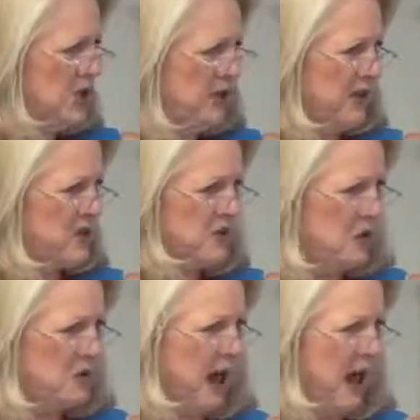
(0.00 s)
us
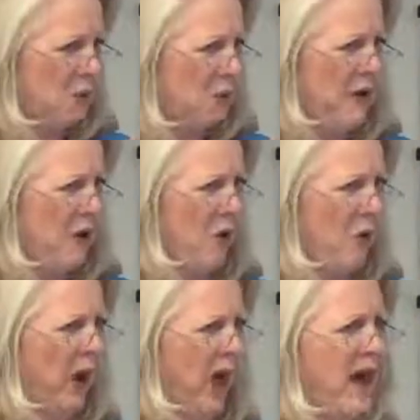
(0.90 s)
knows how to run our
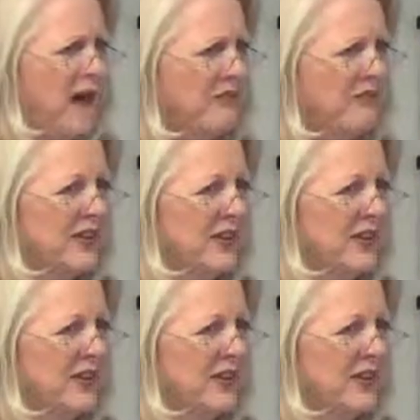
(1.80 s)
own life.